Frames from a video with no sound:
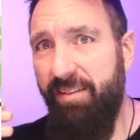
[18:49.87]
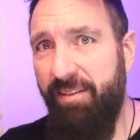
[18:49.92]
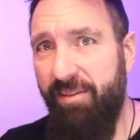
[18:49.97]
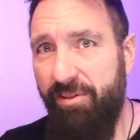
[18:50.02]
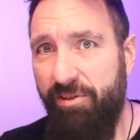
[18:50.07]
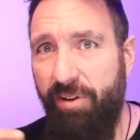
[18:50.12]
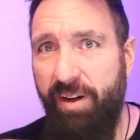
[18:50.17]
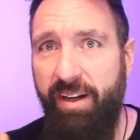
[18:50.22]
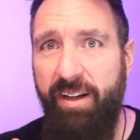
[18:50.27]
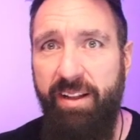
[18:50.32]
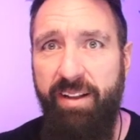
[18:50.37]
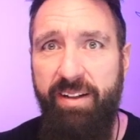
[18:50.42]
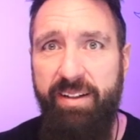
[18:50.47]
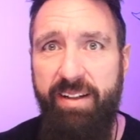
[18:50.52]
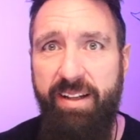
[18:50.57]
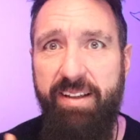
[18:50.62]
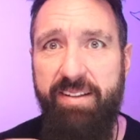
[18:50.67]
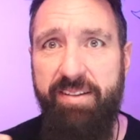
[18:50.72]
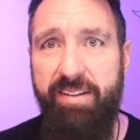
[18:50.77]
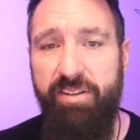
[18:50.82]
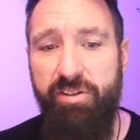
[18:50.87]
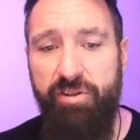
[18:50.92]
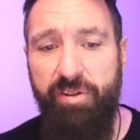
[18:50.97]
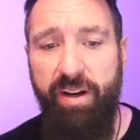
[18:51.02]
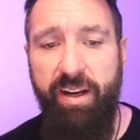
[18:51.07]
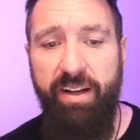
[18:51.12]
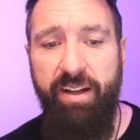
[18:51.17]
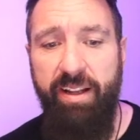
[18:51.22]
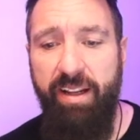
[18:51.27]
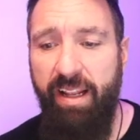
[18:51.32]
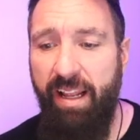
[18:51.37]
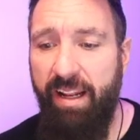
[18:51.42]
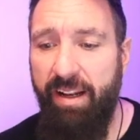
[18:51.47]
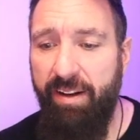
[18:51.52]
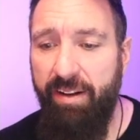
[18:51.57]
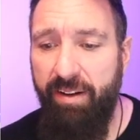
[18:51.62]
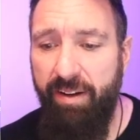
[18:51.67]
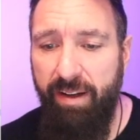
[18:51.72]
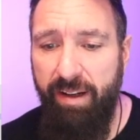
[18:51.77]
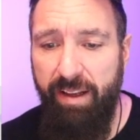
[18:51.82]
train it, test it, train it, and
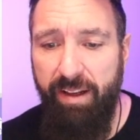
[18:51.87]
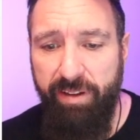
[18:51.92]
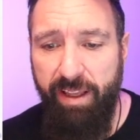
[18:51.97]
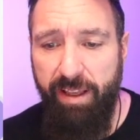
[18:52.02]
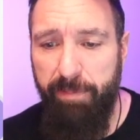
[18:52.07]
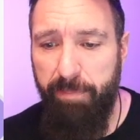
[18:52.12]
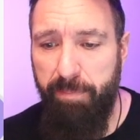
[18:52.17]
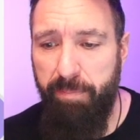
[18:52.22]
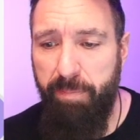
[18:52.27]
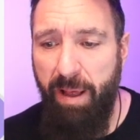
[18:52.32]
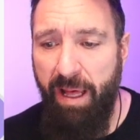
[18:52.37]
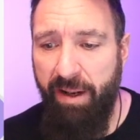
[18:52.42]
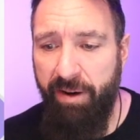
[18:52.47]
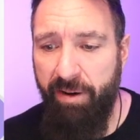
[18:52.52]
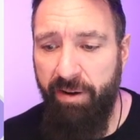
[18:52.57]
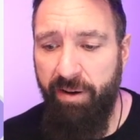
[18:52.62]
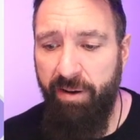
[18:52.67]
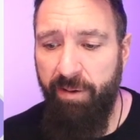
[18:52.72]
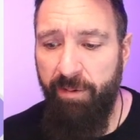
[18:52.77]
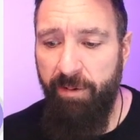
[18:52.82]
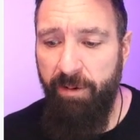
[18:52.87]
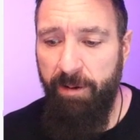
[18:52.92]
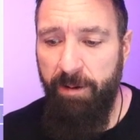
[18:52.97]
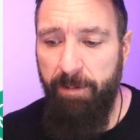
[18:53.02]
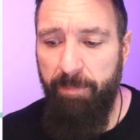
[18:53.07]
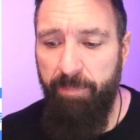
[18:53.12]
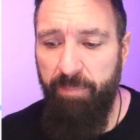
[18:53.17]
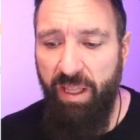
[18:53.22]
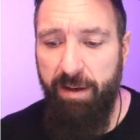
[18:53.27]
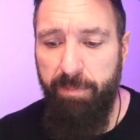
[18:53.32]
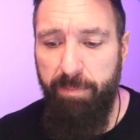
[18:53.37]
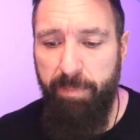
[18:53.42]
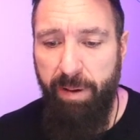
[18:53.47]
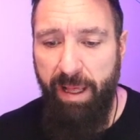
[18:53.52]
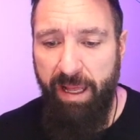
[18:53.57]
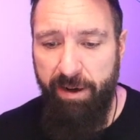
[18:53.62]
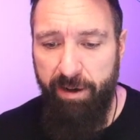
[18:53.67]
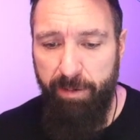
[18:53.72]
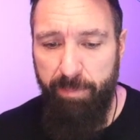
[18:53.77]
it'll get better and better.